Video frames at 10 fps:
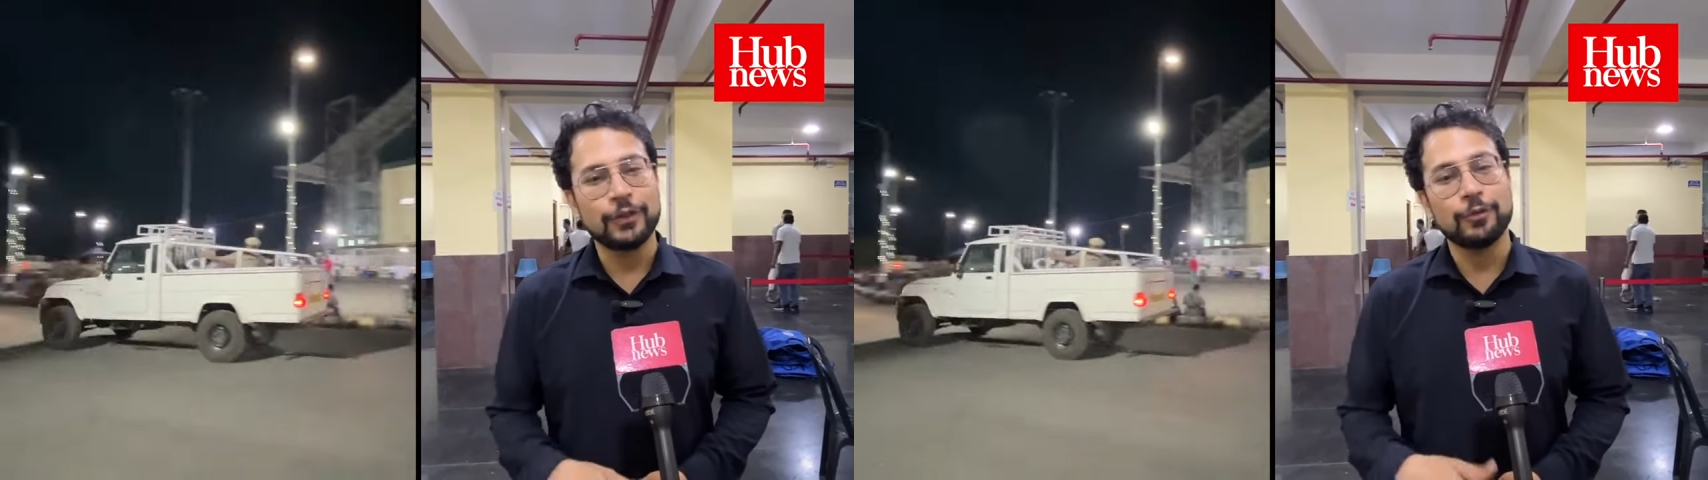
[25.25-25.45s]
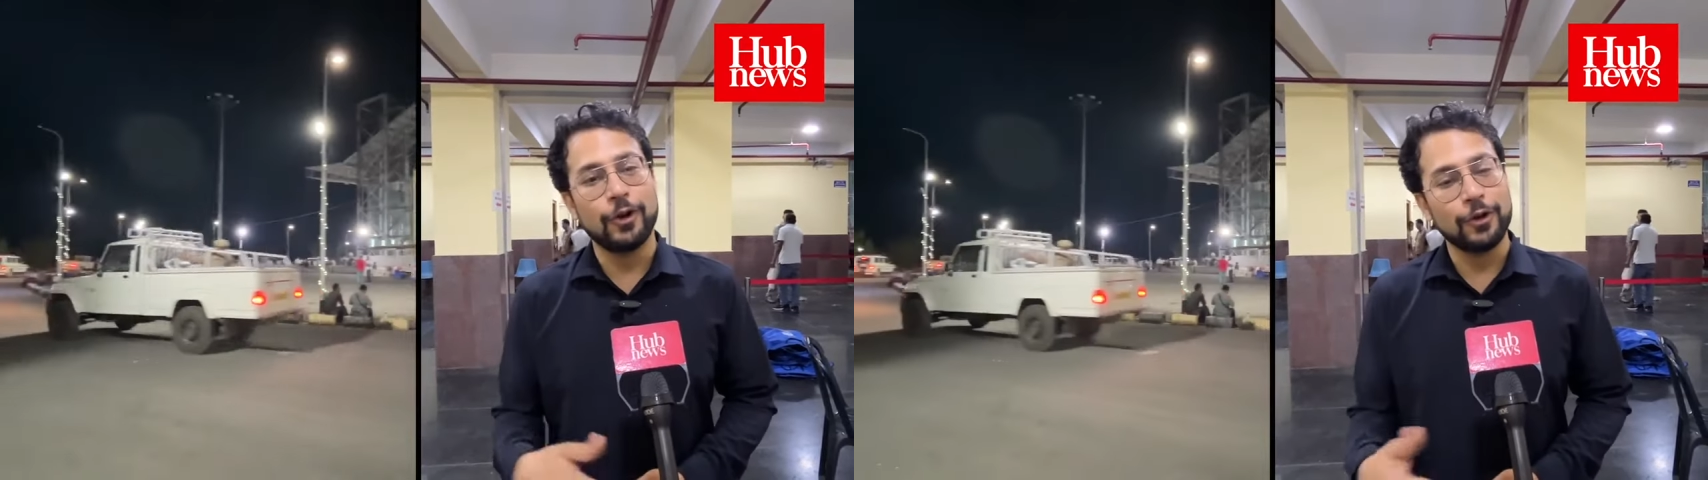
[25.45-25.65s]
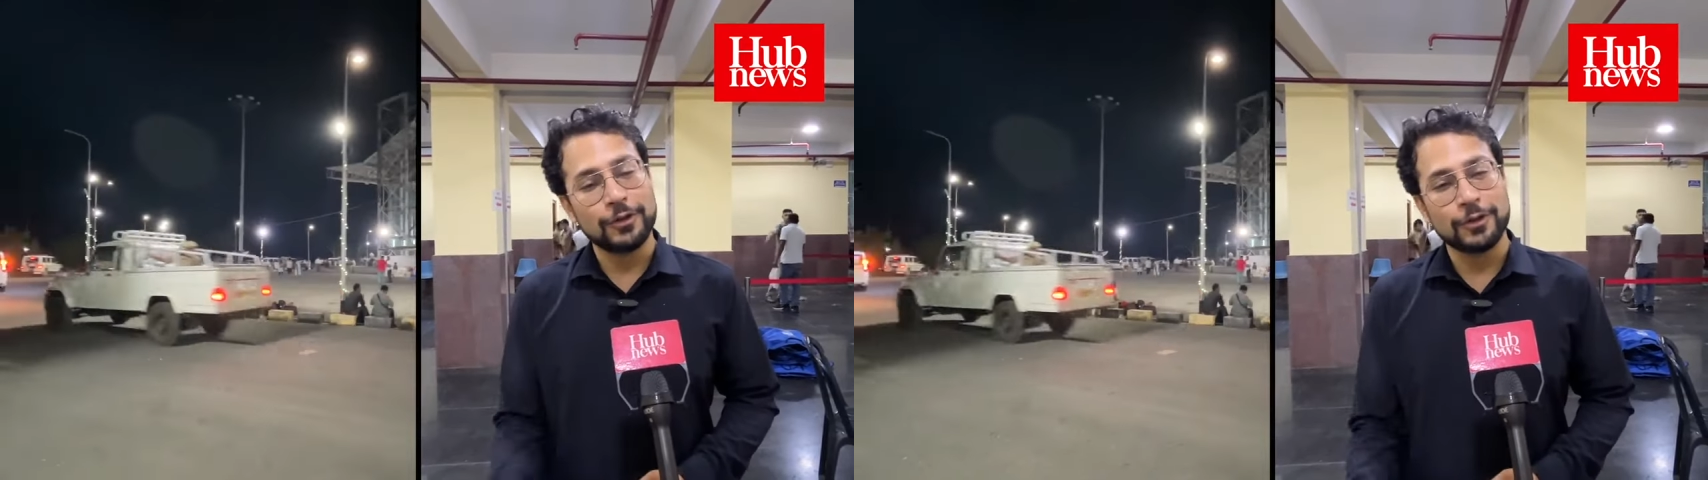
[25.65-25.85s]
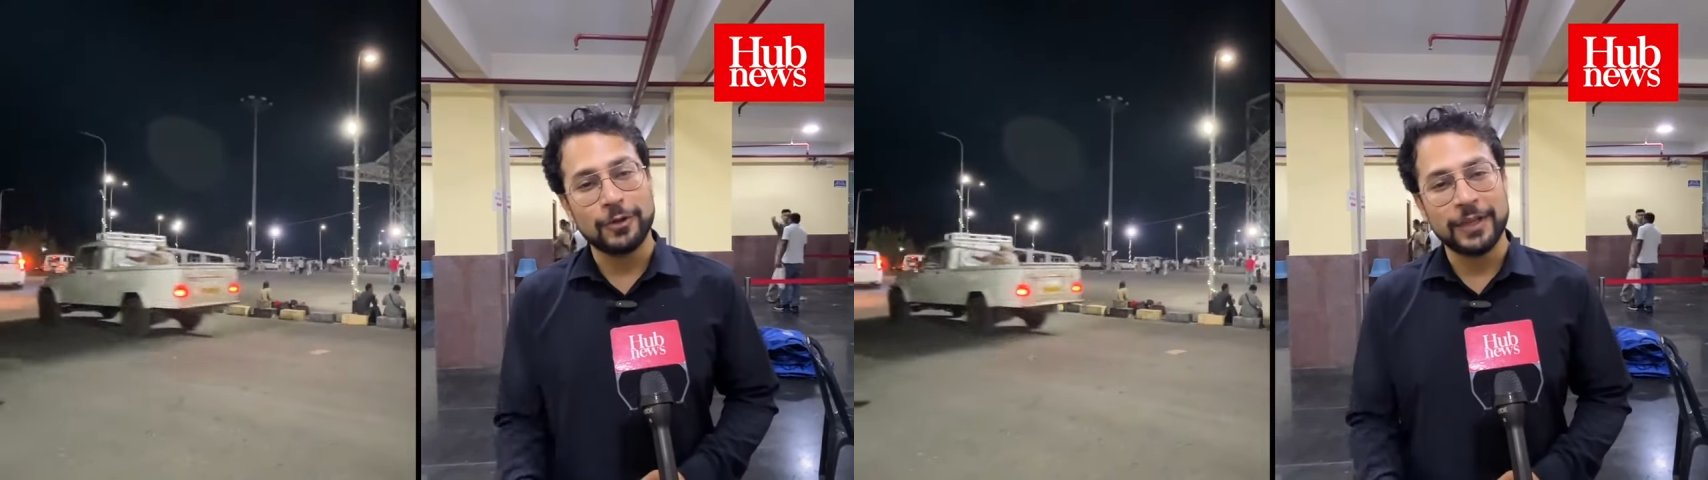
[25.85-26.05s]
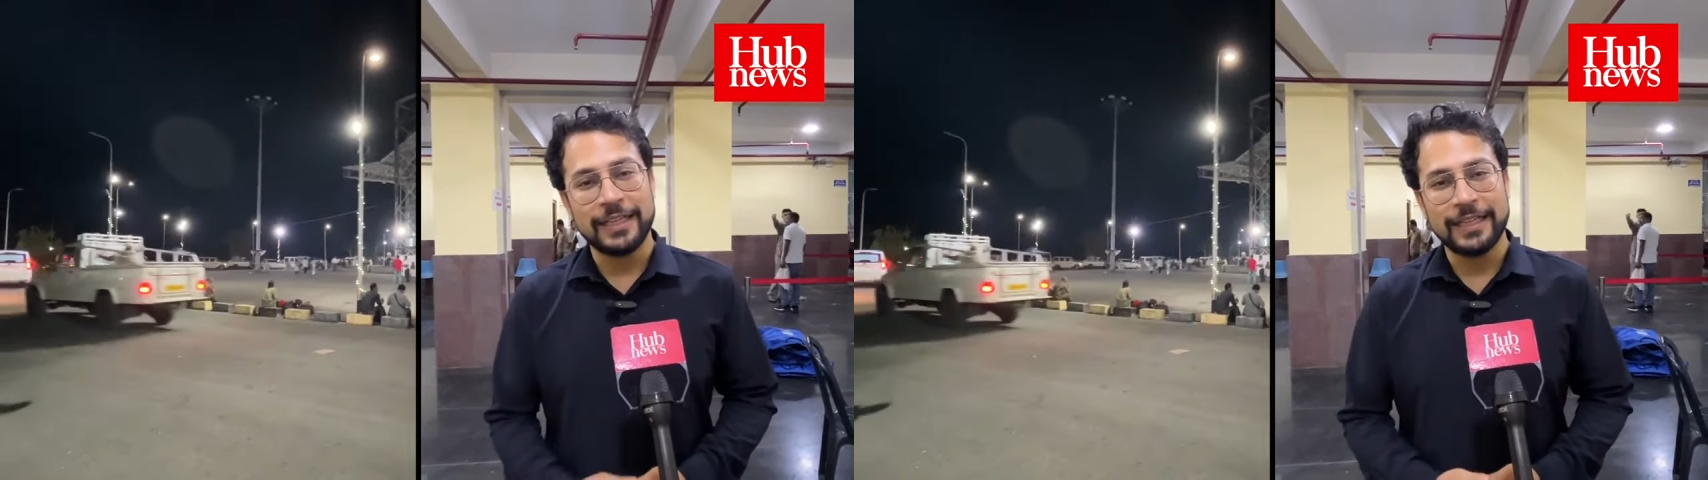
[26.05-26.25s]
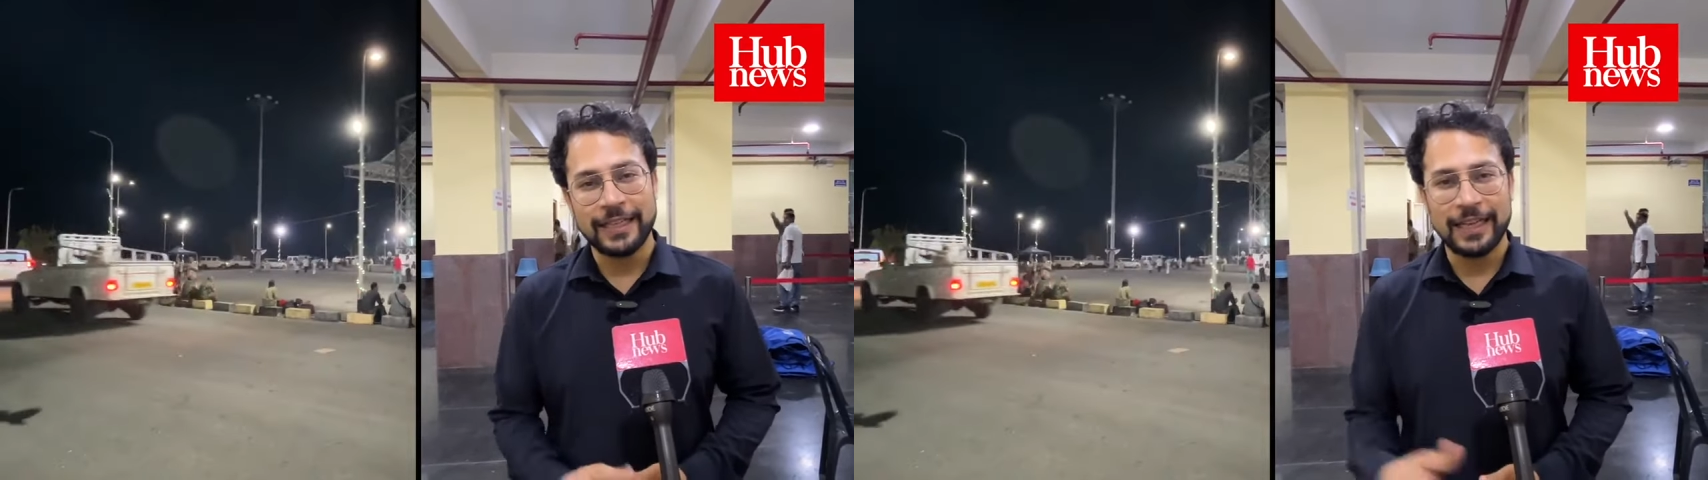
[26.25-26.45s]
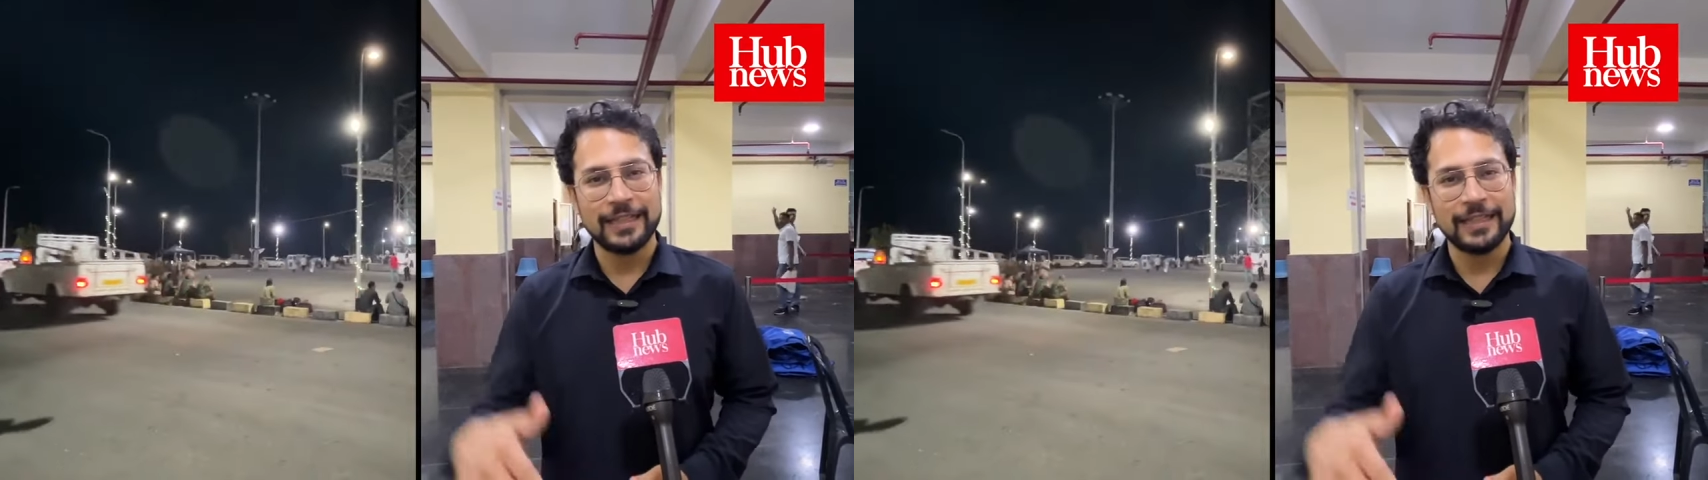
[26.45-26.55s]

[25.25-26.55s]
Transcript: tomorrow's scrutiny day and